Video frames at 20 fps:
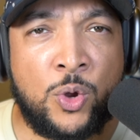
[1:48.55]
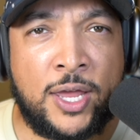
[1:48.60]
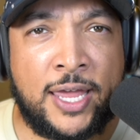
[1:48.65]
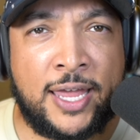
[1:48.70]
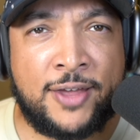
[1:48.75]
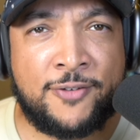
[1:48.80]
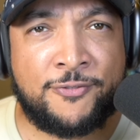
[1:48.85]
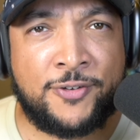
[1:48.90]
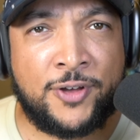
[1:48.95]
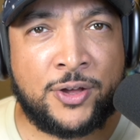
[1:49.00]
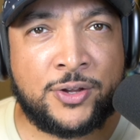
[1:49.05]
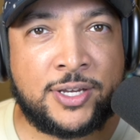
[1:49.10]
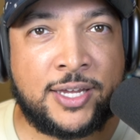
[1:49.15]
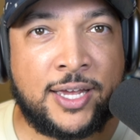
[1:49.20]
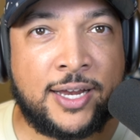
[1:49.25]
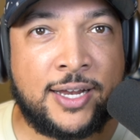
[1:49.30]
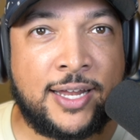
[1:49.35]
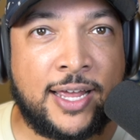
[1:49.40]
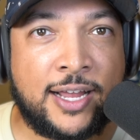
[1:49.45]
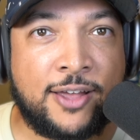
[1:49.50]
it felt
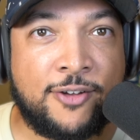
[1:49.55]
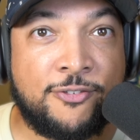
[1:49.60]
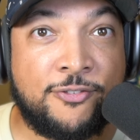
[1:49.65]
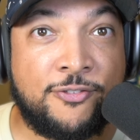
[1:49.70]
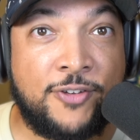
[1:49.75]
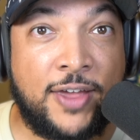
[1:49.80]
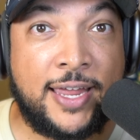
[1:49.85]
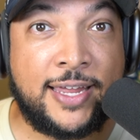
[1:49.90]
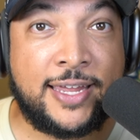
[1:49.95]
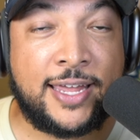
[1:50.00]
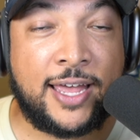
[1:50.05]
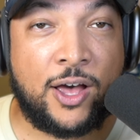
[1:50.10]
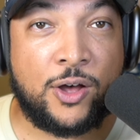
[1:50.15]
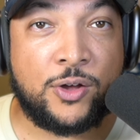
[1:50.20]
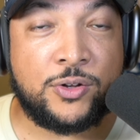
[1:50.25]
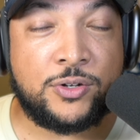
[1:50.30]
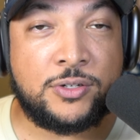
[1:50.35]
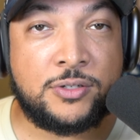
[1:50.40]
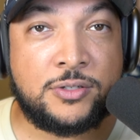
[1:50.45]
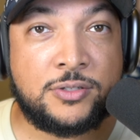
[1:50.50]
kind of like a fake
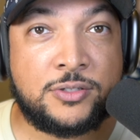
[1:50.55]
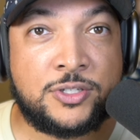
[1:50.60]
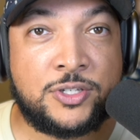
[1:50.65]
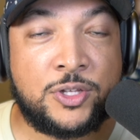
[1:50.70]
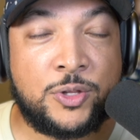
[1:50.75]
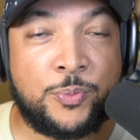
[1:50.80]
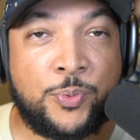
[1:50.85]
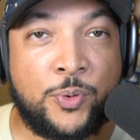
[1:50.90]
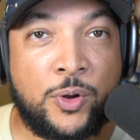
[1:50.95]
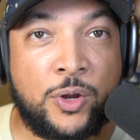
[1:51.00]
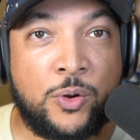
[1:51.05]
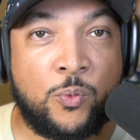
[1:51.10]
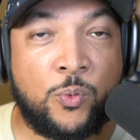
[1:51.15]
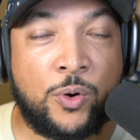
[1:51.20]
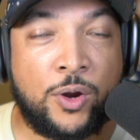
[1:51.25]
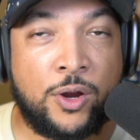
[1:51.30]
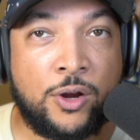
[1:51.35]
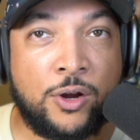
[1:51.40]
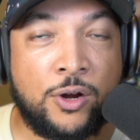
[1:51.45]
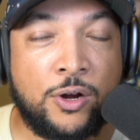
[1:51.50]
out to the point
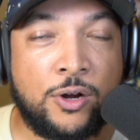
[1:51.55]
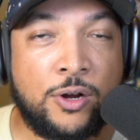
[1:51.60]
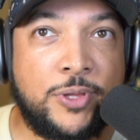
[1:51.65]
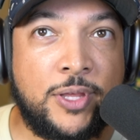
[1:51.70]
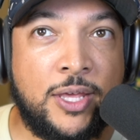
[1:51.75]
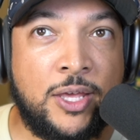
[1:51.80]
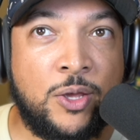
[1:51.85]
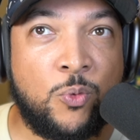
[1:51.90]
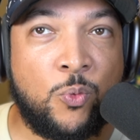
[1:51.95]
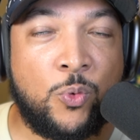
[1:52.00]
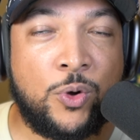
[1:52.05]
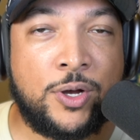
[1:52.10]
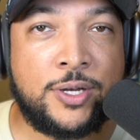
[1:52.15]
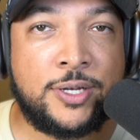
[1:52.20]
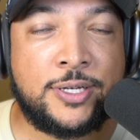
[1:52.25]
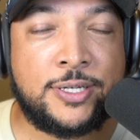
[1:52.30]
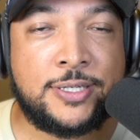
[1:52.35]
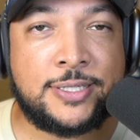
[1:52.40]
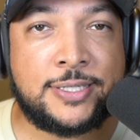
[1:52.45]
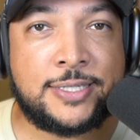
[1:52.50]
where it
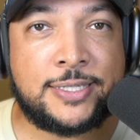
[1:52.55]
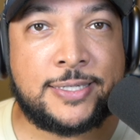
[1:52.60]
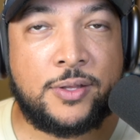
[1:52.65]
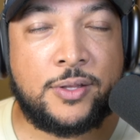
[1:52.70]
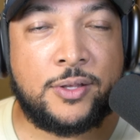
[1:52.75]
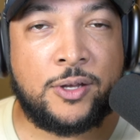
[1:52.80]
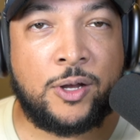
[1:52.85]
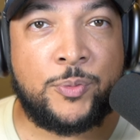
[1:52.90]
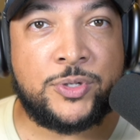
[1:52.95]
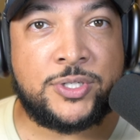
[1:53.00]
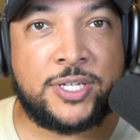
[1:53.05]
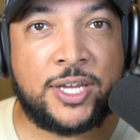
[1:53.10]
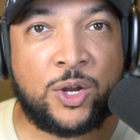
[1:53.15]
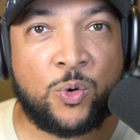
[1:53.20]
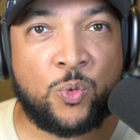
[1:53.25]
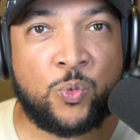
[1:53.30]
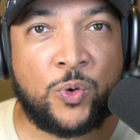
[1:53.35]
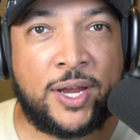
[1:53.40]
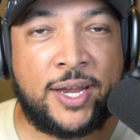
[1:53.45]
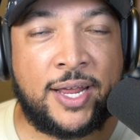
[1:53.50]
was almost like a
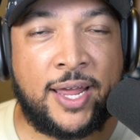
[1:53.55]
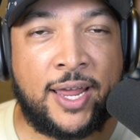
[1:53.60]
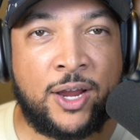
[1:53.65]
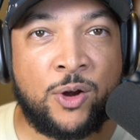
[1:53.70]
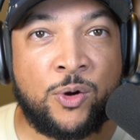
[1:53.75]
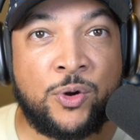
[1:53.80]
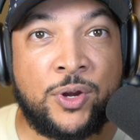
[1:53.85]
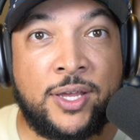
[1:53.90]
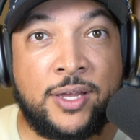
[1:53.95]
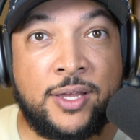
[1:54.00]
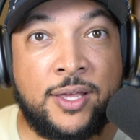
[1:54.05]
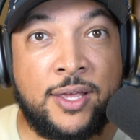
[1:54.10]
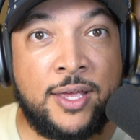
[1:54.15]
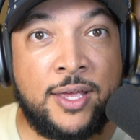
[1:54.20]
red herring